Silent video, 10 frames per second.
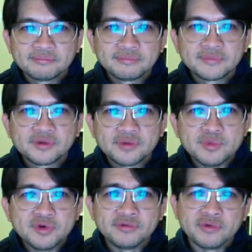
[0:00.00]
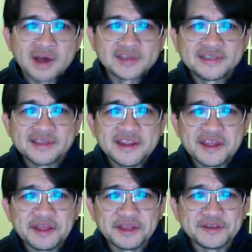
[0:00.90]
remove rust
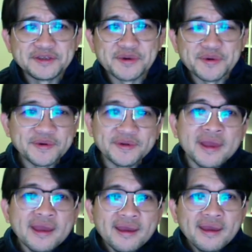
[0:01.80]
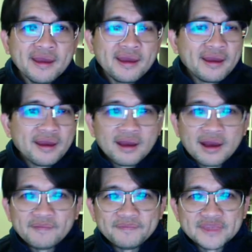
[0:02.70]
and so
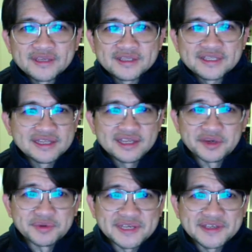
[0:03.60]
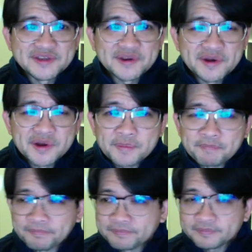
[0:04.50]
on. It's a degreaser,
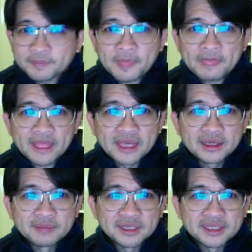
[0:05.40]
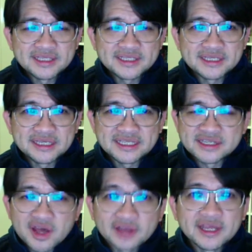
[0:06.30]
but it's
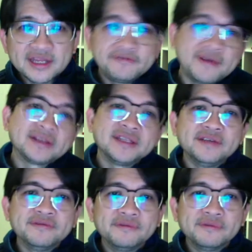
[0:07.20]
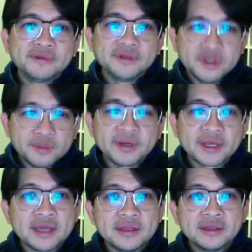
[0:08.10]
not an effective lubricant.